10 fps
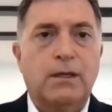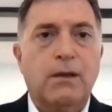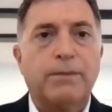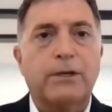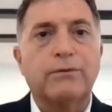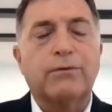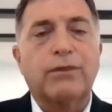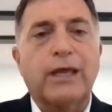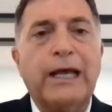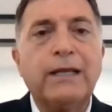Because
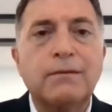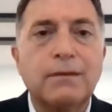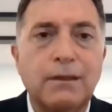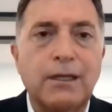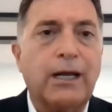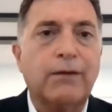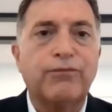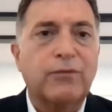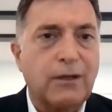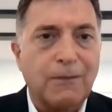that's
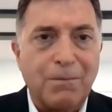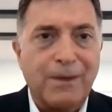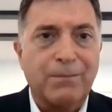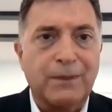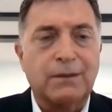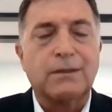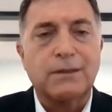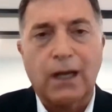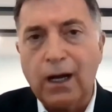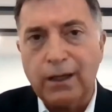life's commitment to
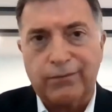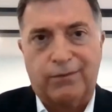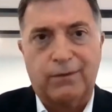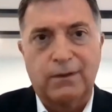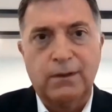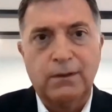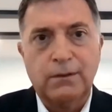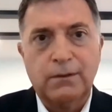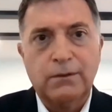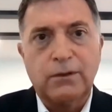us,
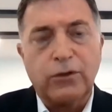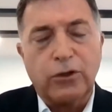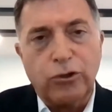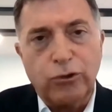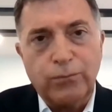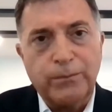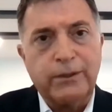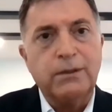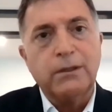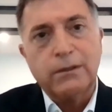to the
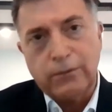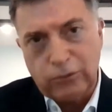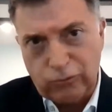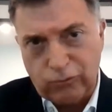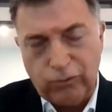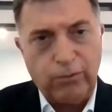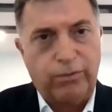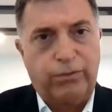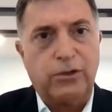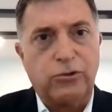human
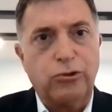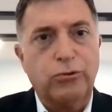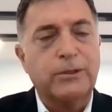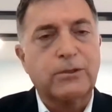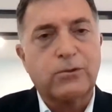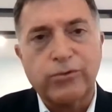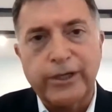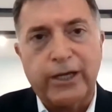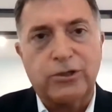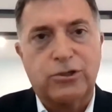growth and human
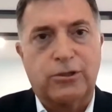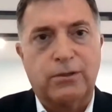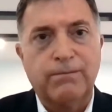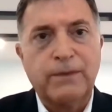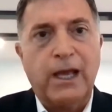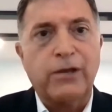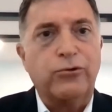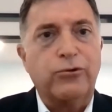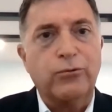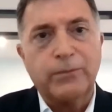creation and
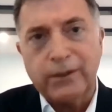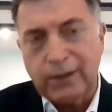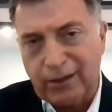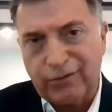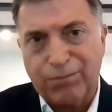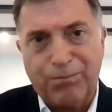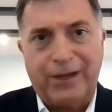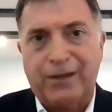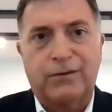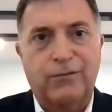human
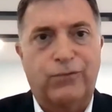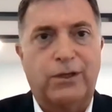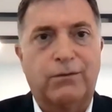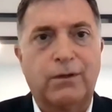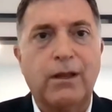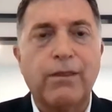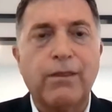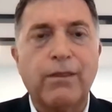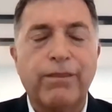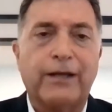expansiveness.
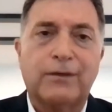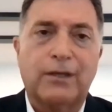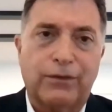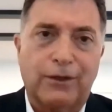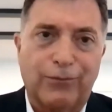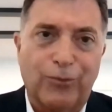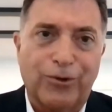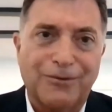That's how things work.